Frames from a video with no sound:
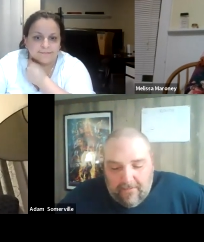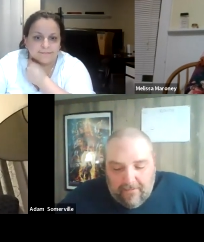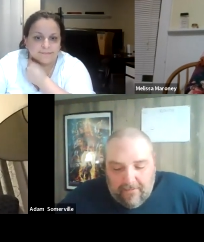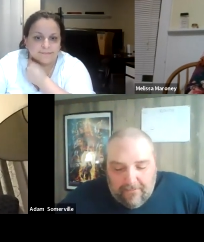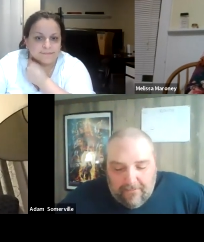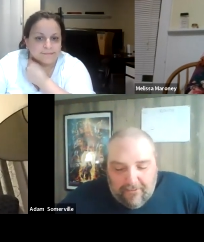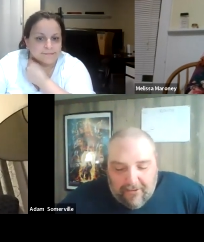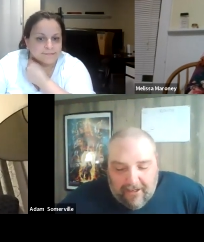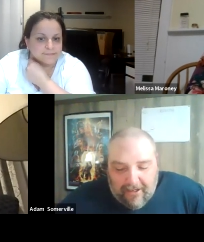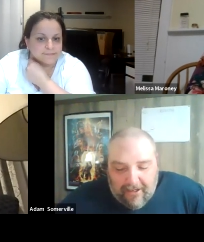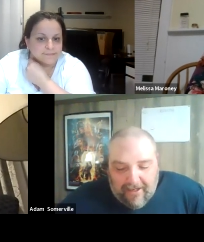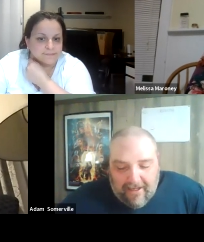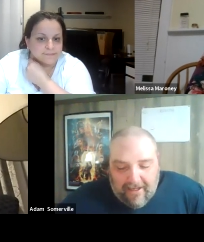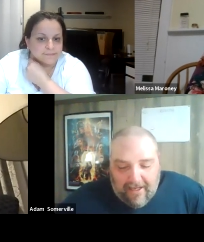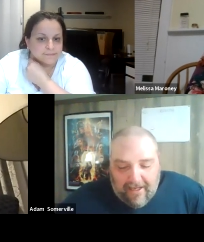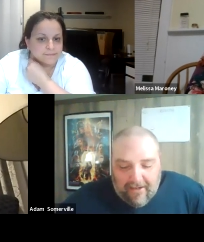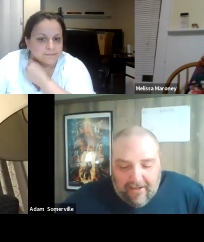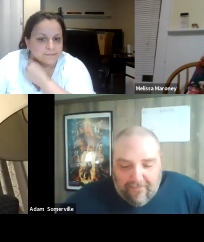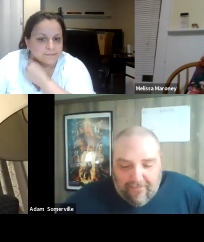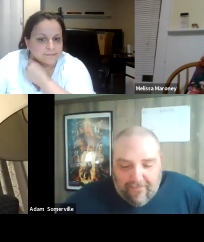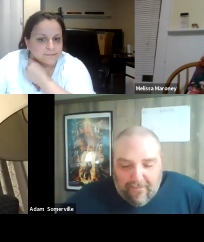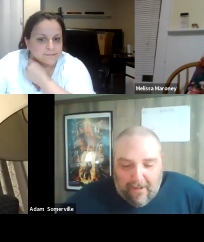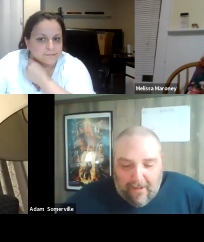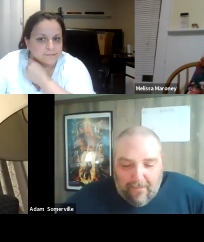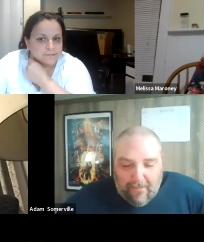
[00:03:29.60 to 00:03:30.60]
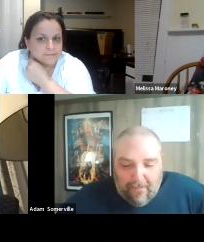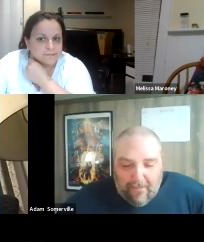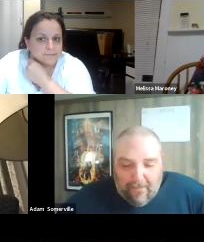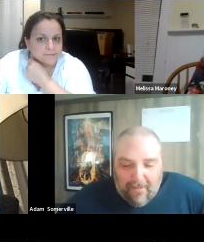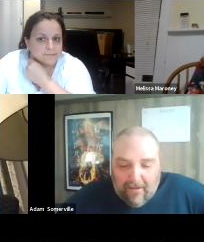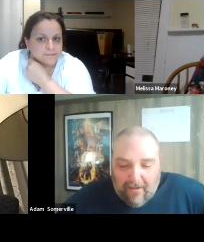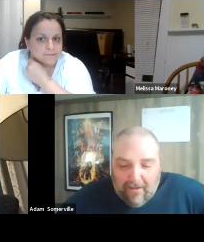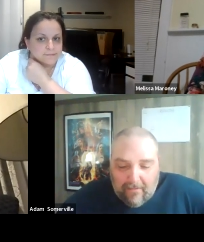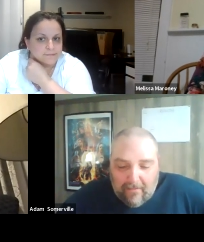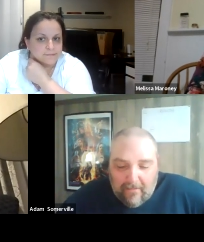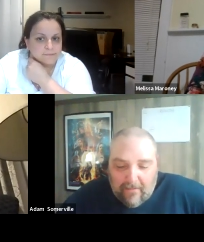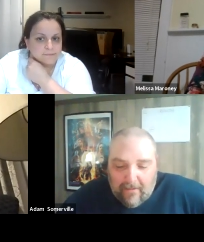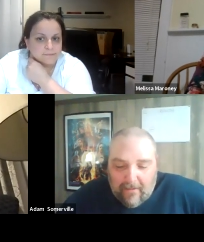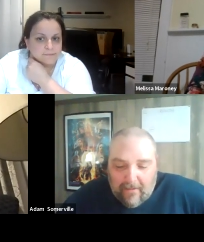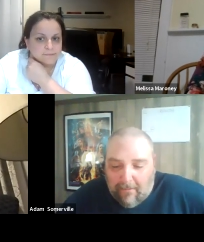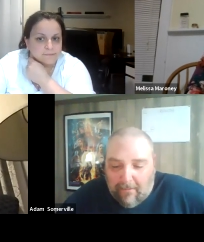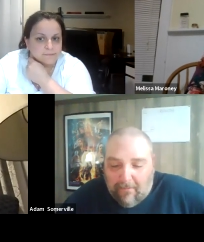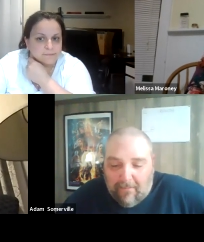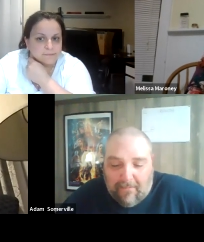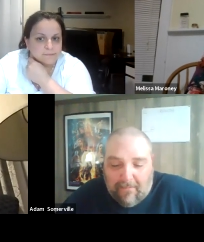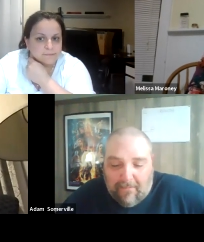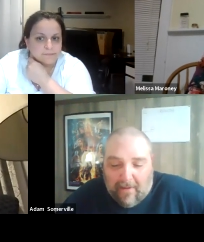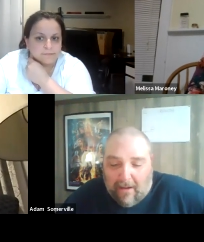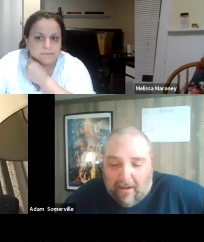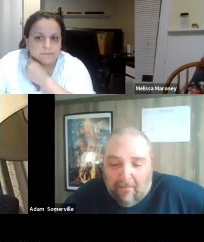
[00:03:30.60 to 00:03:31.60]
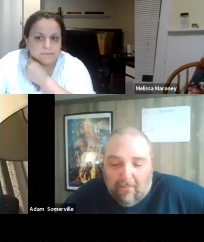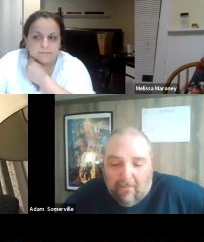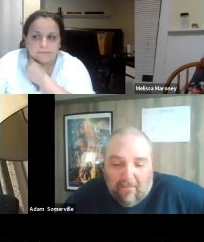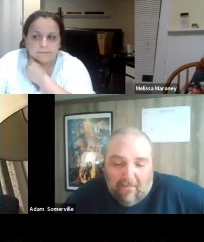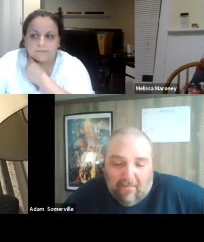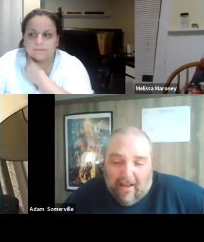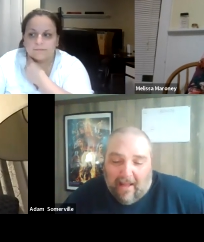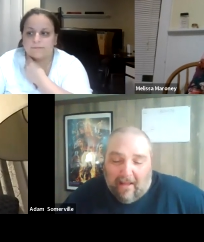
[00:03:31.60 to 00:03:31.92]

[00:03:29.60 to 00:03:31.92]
Speaker 1: I'm trying to get it for my mother. I'm I'm